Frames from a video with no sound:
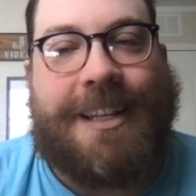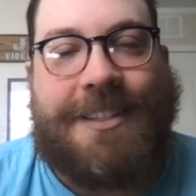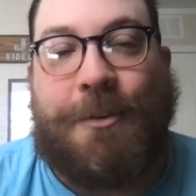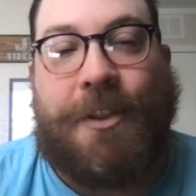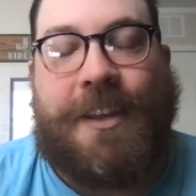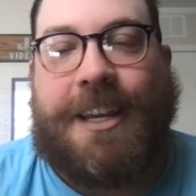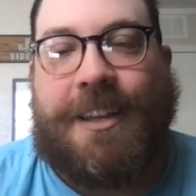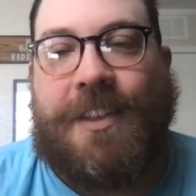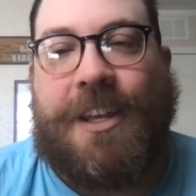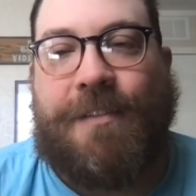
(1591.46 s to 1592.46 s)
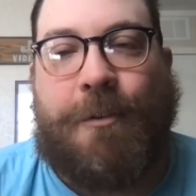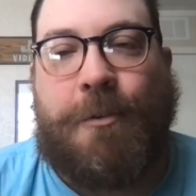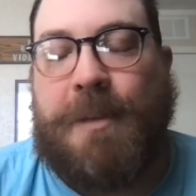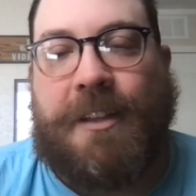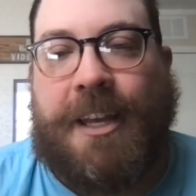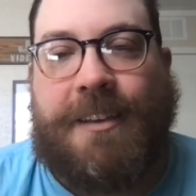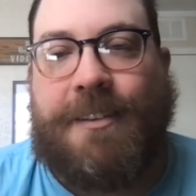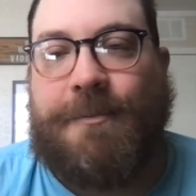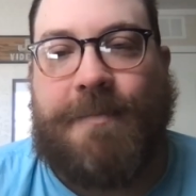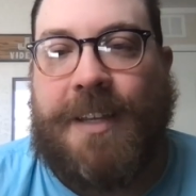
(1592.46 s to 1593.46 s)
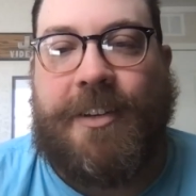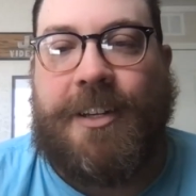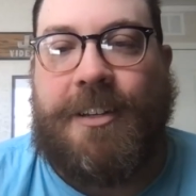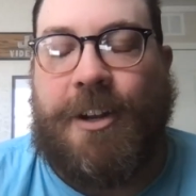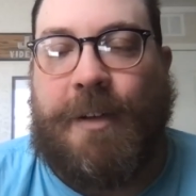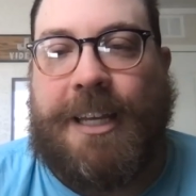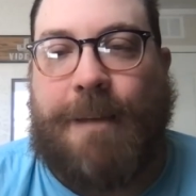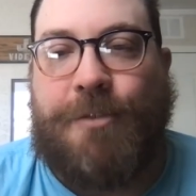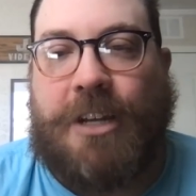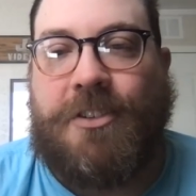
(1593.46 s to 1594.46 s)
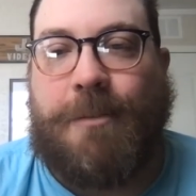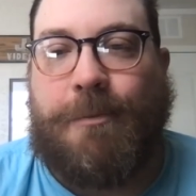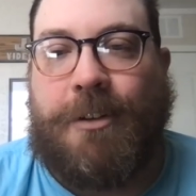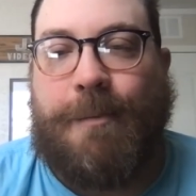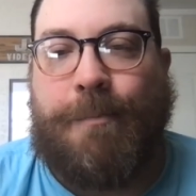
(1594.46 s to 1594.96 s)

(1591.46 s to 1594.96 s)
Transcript: That's the only thing I could think of that would be like even, like objectionable.